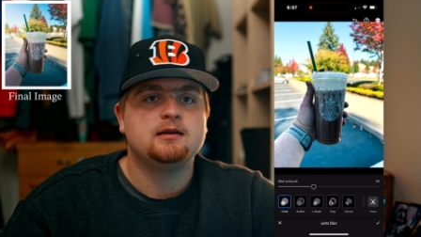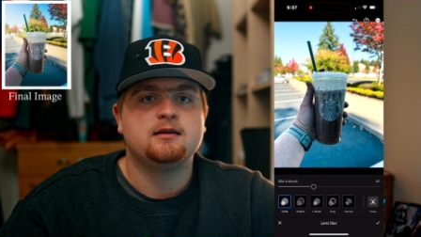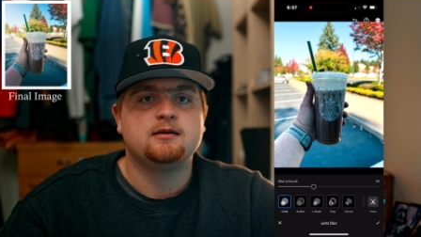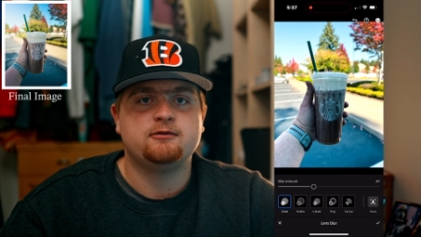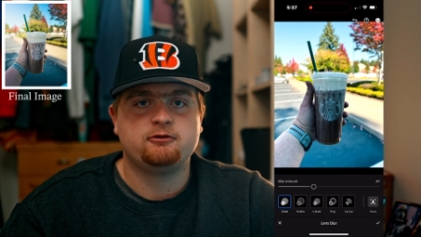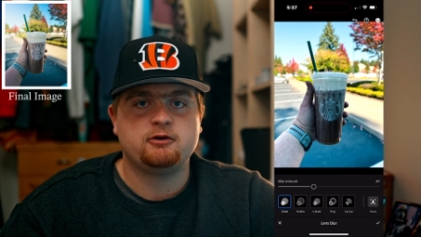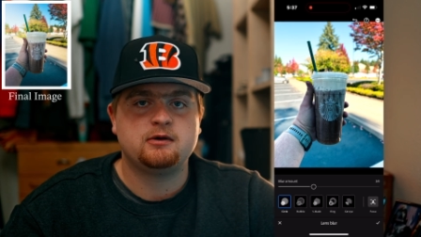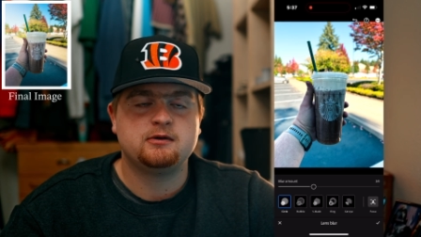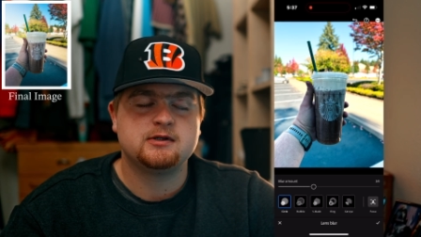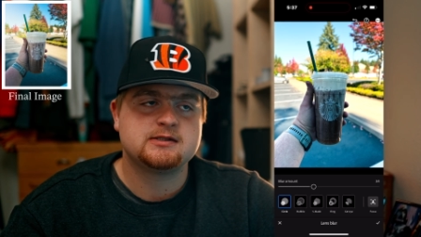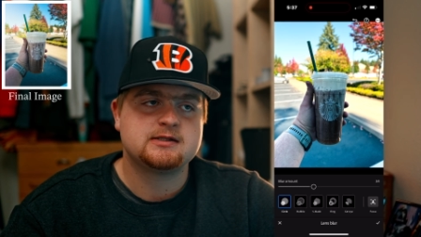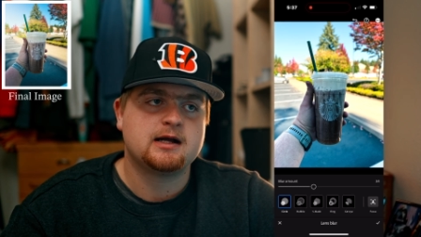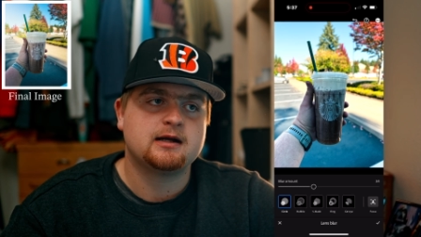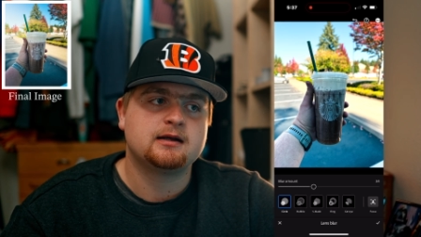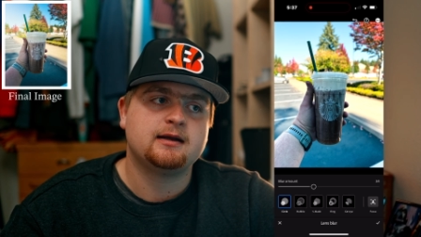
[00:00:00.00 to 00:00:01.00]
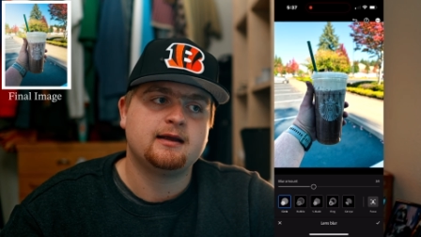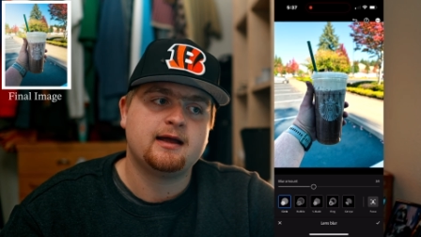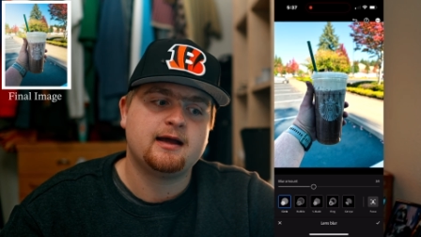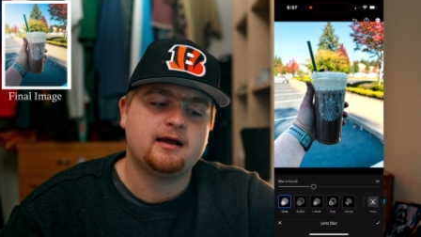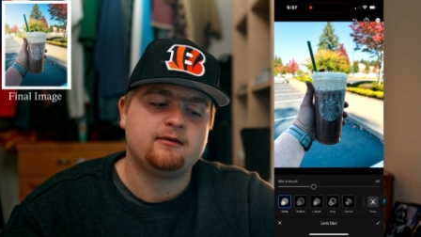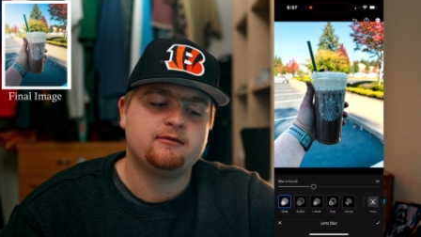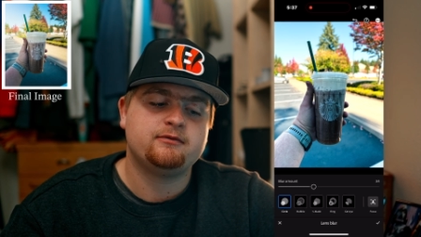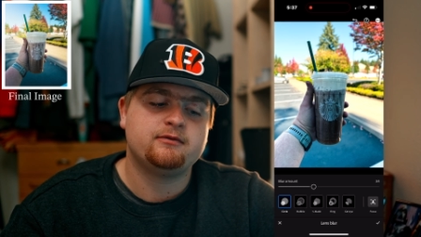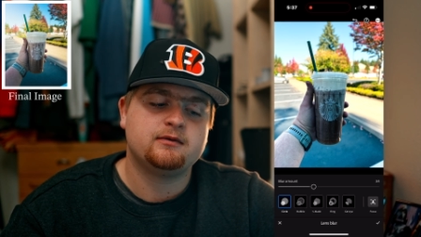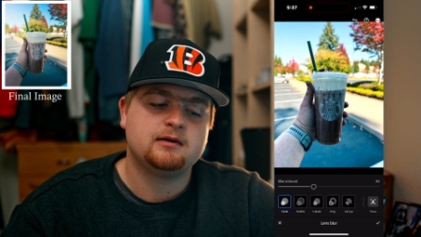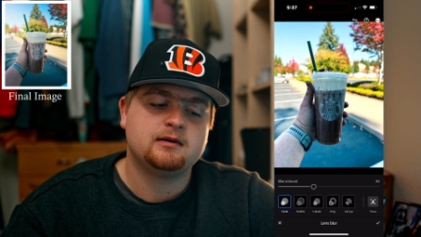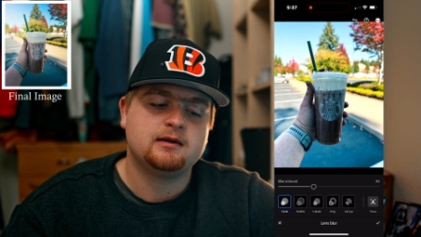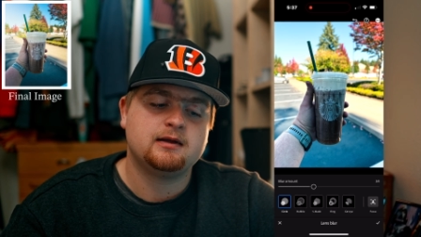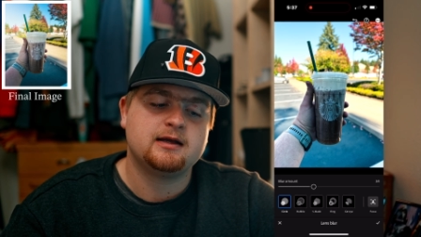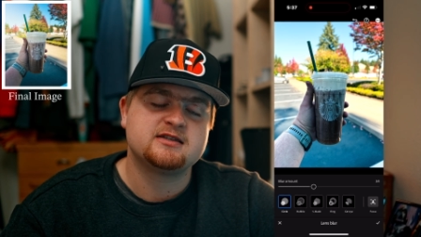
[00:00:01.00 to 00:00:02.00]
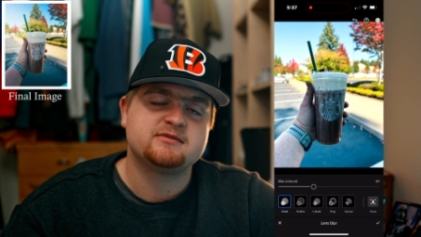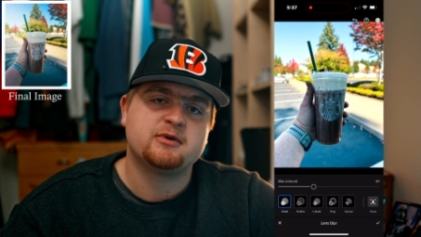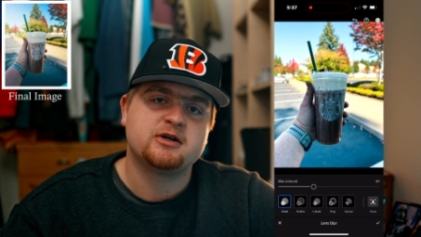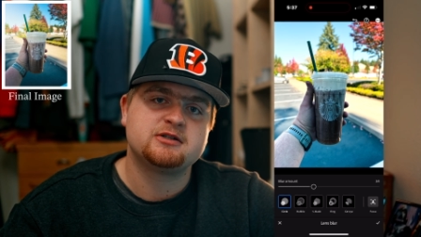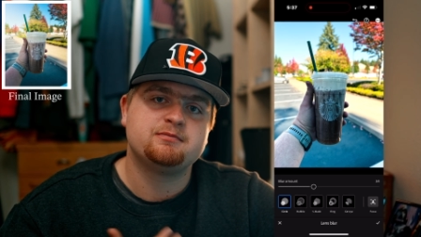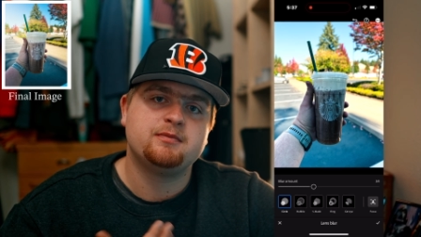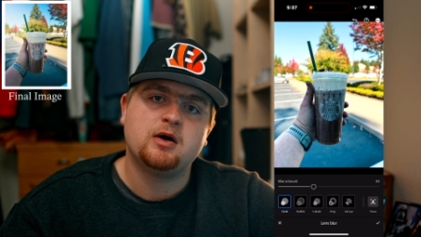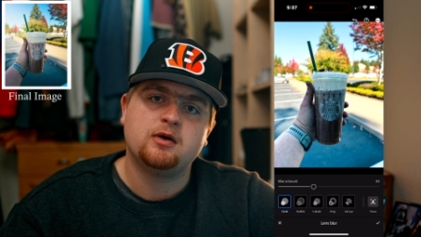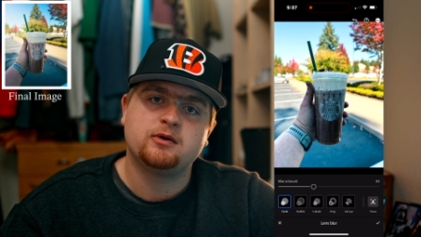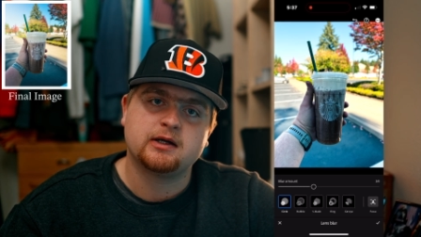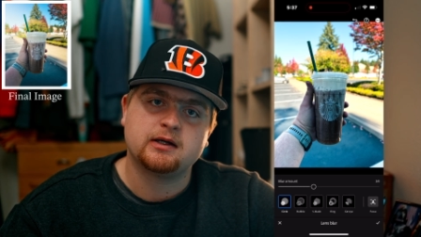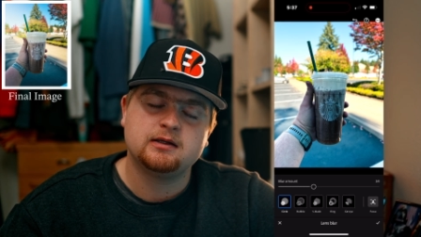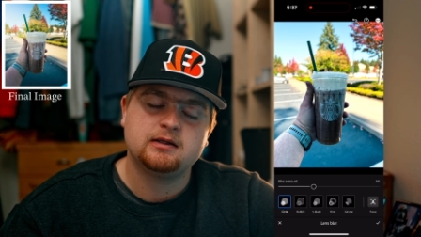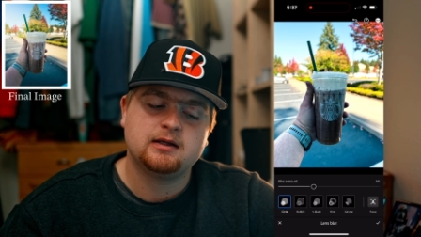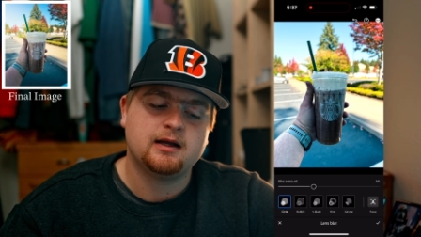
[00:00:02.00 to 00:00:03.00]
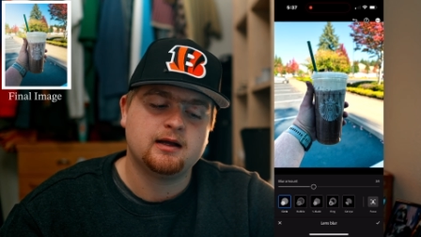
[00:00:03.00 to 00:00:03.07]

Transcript: the phone is not going to have as much bokeh.